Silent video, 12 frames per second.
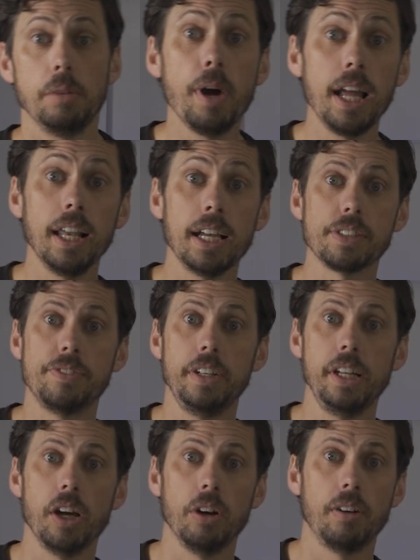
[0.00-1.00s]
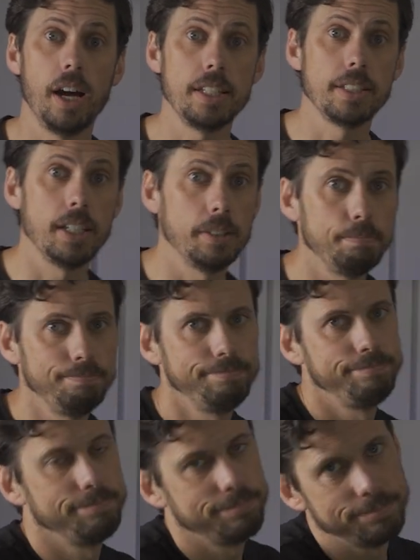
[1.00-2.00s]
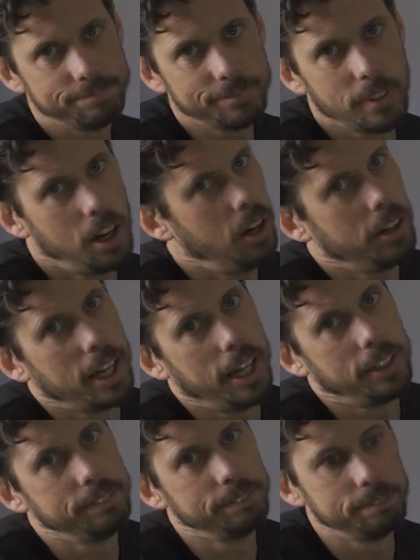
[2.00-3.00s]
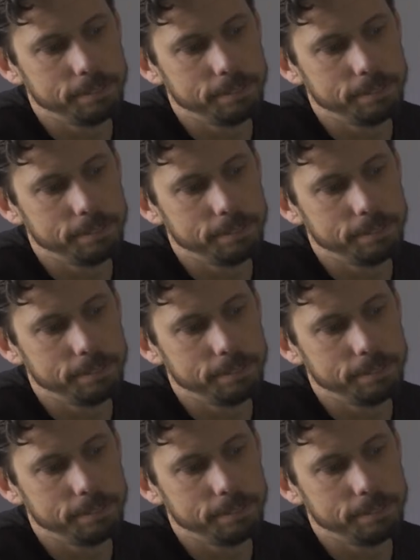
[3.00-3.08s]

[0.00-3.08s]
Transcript: In my last video, I said, okay,